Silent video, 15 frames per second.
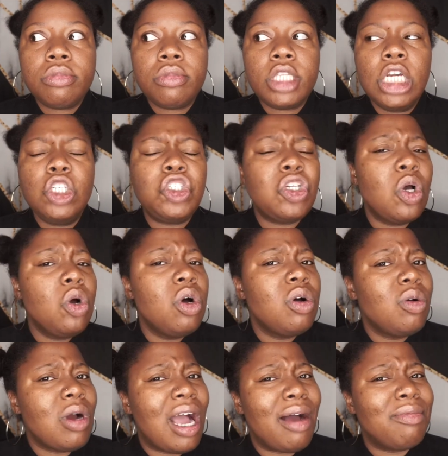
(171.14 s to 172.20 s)

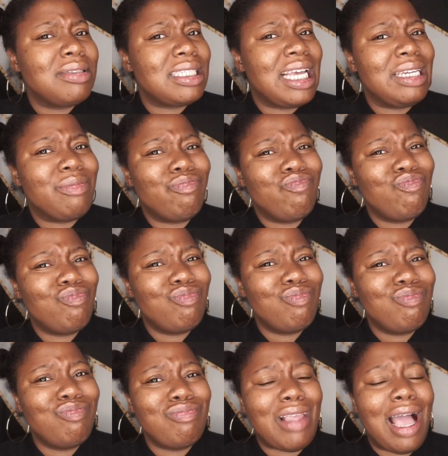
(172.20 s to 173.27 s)
So I was like,
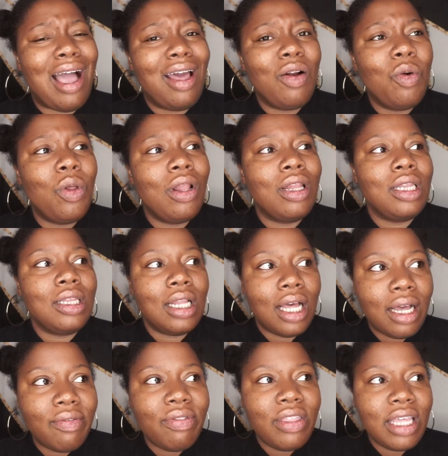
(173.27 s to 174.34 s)
I don't
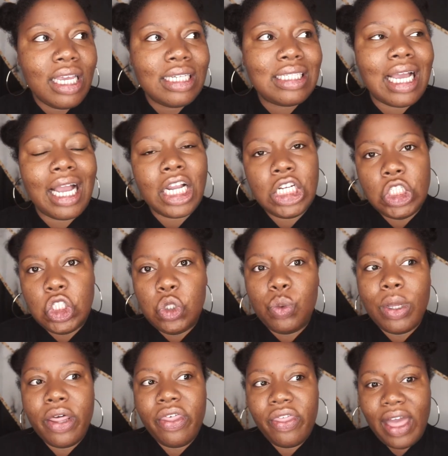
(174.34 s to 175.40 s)
love this. I could do
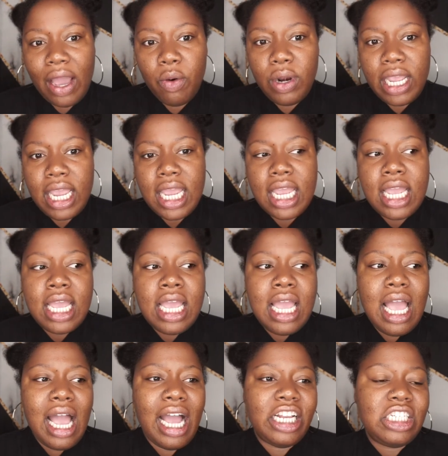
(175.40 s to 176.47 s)
without it.
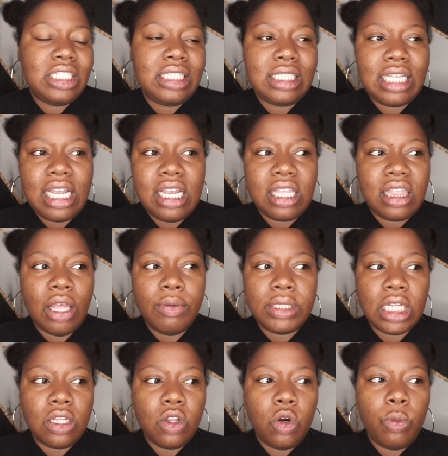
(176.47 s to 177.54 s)
I just think there was
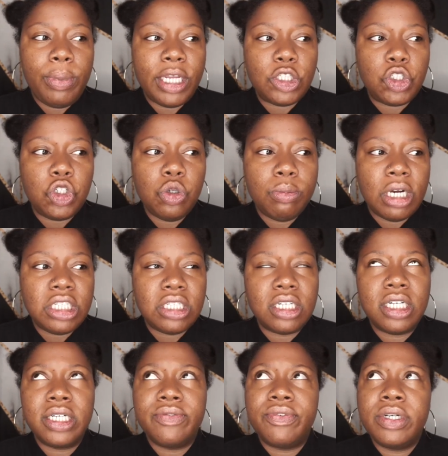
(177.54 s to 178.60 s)
a little bit too much
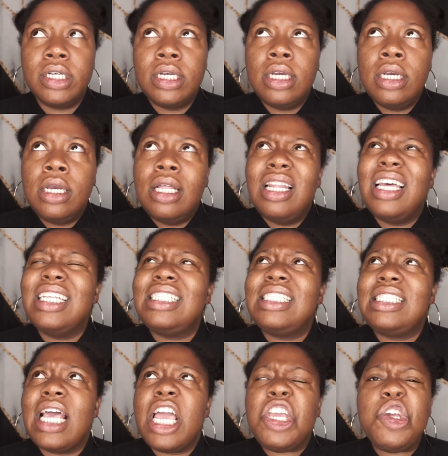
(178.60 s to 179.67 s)
of, let's
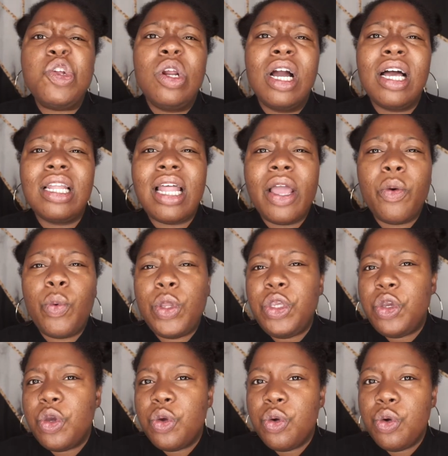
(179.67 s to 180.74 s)
say, you know how like when
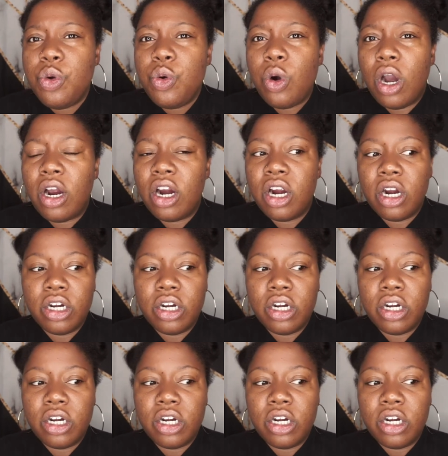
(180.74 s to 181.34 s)
you are